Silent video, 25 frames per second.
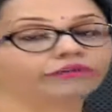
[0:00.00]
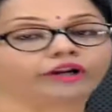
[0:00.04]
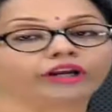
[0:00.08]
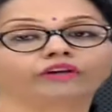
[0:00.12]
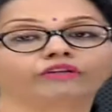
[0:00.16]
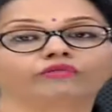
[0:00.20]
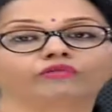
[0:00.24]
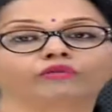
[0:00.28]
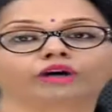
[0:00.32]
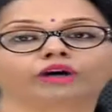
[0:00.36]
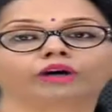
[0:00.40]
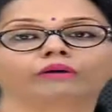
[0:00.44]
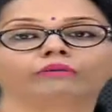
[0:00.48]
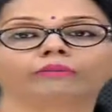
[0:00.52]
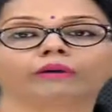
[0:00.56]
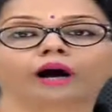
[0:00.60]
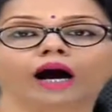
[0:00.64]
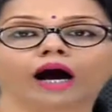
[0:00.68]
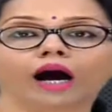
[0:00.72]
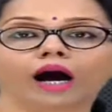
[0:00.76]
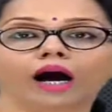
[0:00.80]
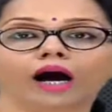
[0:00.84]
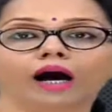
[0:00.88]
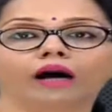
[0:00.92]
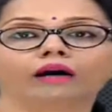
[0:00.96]
ringworm
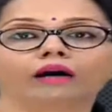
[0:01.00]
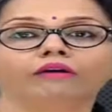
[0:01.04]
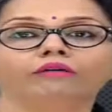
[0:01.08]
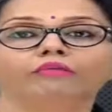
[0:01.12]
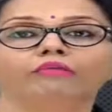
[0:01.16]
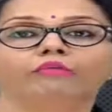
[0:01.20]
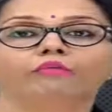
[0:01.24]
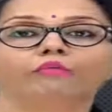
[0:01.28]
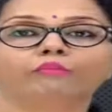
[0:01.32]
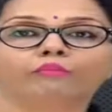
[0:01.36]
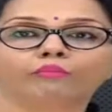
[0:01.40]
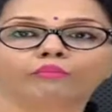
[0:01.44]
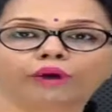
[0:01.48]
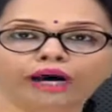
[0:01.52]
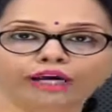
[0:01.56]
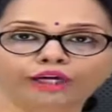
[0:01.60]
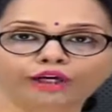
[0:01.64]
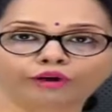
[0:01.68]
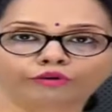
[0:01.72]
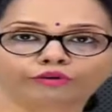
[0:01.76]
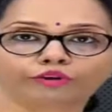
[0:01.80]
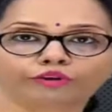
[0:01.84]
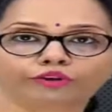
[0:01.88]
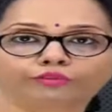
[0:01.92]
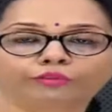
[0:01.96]
are
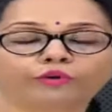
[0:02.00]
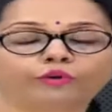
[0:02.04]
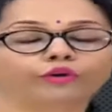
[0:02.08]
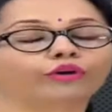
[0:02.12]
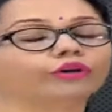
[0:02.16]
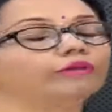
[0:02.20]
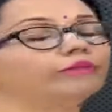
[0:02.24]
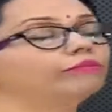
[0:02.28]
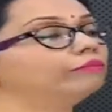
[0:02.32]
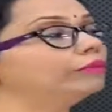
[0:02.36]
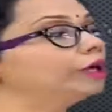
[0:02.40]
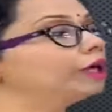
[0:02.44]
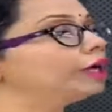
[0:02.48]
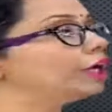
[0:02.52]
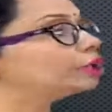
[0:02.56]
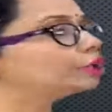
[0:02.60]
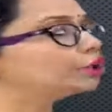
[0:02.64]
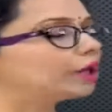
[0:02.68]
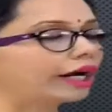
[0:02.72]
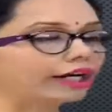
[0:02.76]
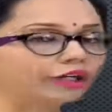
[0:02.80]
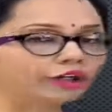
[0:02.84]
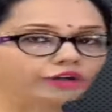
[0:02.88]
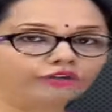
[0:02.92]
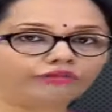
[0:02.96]
Microsporum,
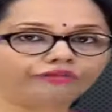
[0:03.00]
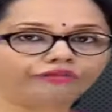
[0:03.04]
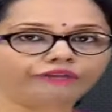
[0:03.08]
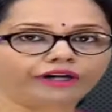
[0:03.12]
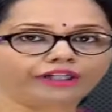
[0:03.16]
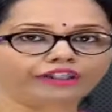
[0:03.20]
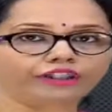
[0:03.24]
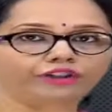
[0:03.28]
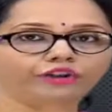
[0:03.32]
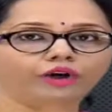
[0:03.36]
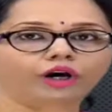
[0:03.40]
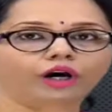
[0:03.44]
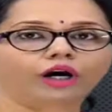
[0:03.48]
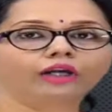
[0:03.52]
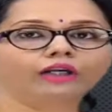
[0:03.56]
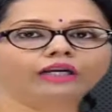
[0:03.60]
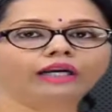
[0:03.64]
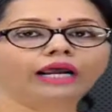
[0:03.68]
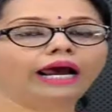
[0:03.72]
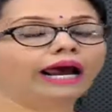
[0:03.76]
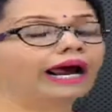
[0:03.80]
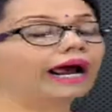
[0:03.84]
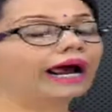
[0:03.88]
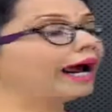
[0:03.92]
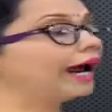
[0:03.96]

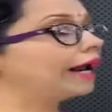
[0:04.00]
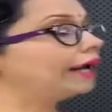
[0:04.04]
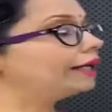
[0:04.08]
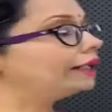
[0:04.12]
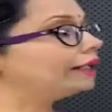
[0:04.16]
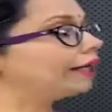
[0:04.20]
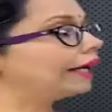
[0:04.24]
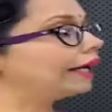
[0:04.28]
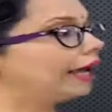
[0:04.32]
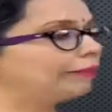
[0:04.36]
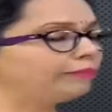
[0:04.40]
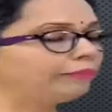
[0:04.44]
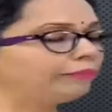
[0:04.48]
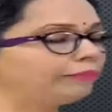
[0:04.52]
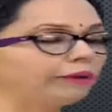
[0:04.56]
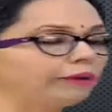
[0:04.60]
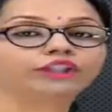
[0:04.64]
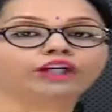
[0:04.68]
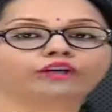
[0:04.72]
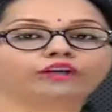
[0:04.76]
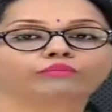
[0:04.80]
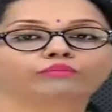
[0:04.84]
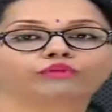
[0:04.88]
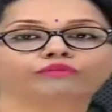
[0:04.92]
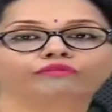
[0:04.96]
Trichophyton and
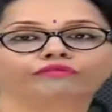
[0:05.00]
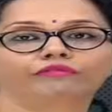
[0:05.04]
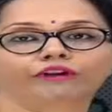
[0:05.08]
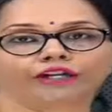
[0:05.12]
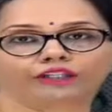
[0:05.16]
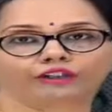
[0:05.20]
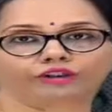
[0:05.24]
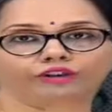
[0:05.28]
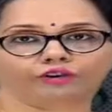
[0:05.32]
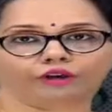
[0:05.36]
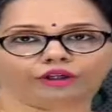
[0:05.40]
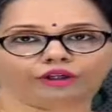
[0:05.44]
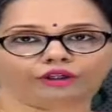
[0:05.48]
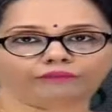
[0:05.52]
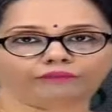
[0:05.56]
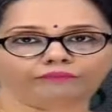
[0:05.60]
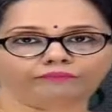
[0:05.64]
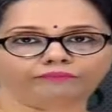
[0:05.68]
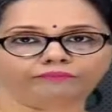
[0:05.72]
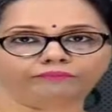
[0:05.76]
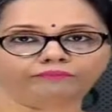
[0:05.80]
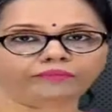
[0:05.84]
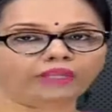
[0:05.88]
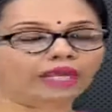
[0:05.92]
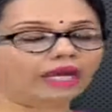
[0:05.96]
Epidermophyton.
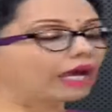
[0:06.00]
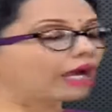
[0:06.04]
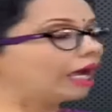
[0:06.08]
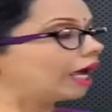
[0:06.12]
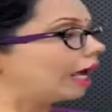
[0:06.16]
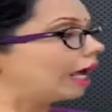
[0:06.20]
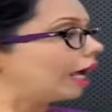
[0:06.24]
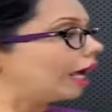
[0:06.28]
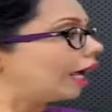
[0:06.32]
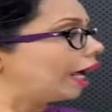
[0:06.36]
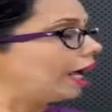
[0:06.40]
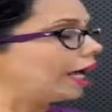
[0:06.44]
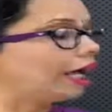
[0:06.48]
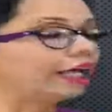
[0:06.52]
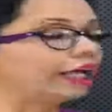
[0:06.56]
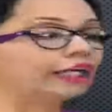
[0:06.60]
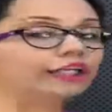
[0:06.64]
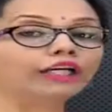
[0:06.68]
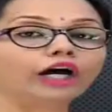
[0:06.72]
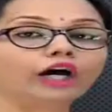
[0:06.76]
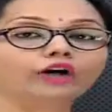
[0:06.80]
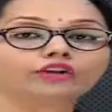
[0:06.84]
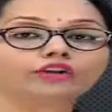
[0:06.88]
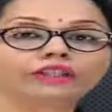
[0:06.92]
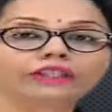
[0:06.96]

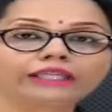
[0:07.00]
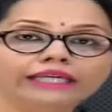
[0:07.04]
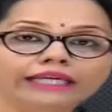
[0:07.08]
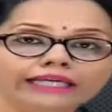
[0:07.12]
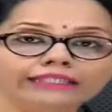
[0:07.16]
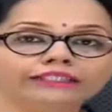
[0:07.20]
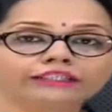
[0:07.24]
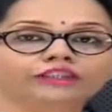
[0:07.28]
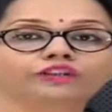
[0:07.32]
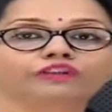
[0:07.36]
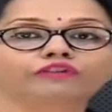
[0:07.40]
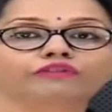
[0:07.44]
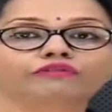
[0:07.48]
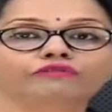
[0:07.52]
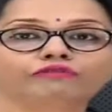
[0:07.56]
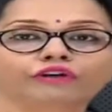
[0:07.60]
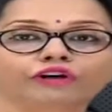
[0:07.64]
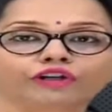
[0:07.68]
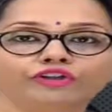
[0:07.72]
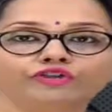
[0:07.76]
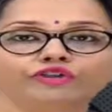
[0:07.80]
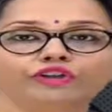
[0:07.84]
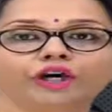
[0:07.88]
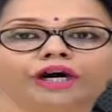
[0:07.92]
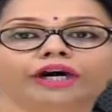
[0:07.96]
Now, these
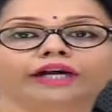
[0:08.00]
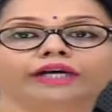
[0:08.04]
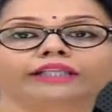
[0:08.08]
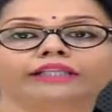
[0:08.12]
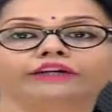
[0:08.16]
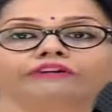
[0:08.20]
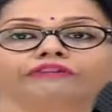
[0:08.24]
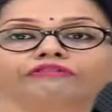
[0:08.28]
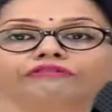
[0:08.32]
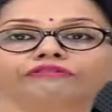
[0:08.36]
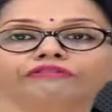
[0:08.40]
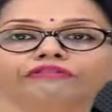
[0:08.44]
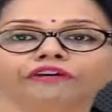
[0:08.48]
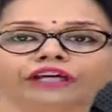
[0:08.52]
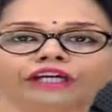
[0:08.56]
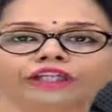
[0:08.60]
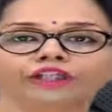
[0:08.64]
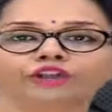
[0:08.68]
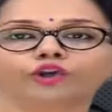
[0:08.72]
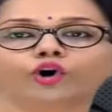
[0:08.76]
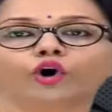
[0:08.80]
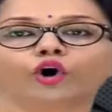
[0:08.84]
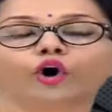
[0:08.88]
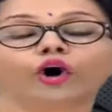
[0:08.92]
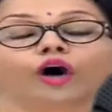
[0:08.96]
fungi, they
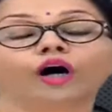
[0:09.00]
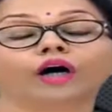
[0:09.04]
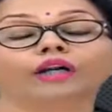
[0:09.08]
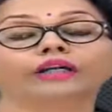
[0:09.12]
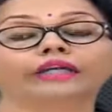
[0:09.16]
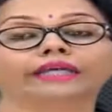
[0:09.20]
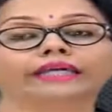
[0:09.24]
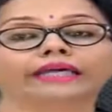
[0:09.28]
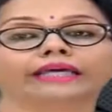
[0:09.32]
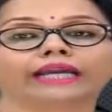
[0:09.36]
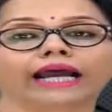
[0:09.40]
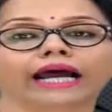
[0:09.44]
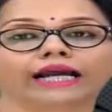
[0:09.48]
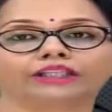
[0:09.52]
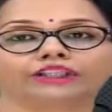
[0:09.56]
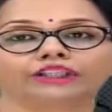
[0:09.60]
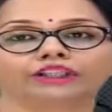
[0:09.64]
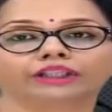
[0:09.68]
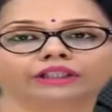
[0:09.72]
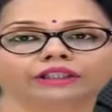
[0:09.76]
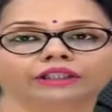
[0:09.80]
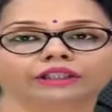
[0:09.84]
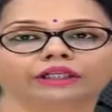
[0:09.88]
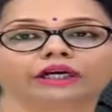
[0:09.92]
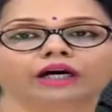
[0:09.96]
feed on
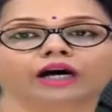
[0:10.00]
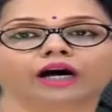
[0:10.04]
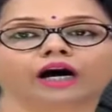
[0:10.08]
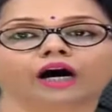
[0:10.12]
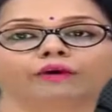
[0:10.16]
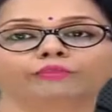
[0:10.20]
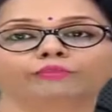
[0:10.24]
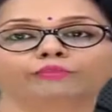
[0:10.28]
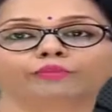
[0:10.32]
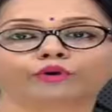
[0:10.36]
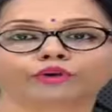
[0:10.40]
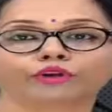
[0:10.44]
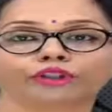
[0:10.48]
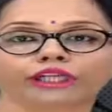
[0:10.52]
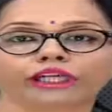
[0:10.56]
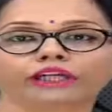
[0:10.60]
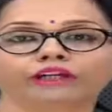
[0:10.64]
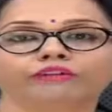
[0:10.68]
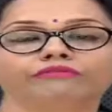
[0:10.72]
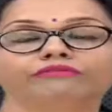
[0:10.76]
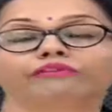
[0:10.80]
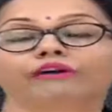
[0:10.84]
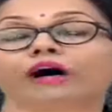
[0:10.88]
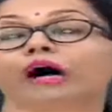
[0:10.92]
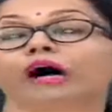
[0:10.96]
keratin, a
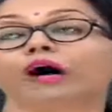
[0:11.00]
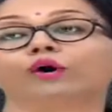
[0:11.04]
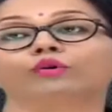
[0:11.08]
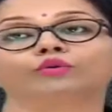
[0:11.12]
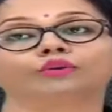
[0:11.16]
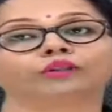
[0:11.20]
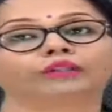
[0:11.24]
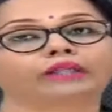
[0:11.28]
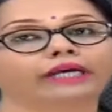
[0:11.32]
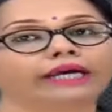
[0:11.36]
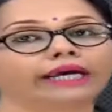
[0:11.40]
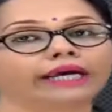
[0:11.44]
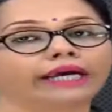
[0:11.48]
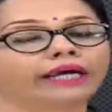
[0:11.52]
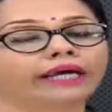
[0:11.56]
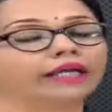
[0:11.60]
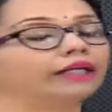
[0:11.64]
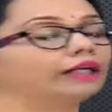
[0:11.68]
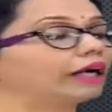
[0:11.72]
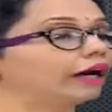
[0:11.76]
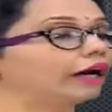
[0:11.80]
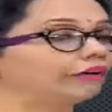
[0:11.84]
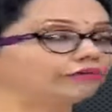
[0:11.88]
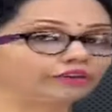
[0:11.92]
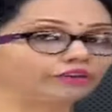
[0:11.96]
protein found
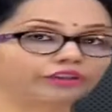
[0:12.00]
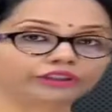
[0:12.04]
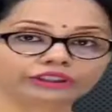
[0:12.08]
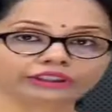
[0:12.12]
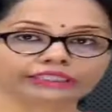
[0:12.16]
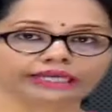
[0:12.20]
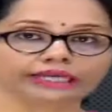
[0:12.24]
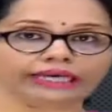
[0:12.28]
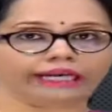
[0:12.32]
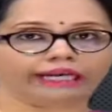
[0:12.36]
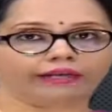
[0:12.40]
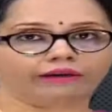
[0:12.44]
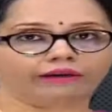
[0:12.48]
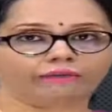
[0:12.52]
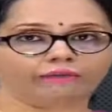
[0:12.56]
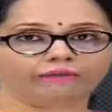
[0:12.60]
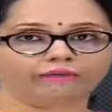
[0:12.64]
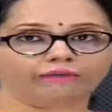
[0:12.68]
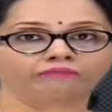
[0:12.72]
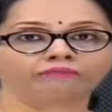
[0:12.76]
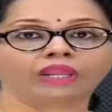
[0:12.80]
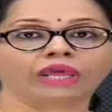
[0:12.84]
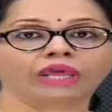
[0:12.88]
in our skin.